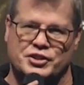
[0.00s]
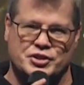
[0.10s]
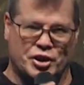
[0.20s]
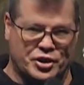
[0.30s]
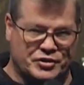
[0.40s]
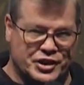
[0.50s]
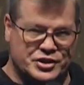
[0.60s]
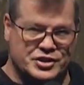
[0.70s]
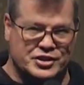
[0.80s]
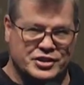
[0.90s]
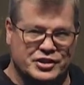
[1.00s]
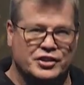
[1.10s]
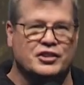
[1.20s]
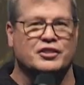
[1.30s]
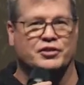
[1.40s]
service
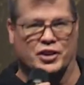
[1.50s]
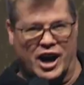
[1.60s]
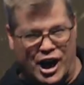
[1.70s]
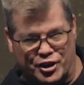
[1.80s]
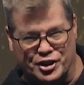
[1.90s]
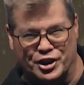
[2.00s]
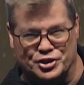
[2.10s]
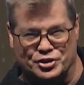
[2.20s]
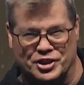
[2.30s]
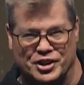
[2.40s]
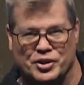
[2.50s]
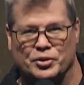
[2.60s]
for our country.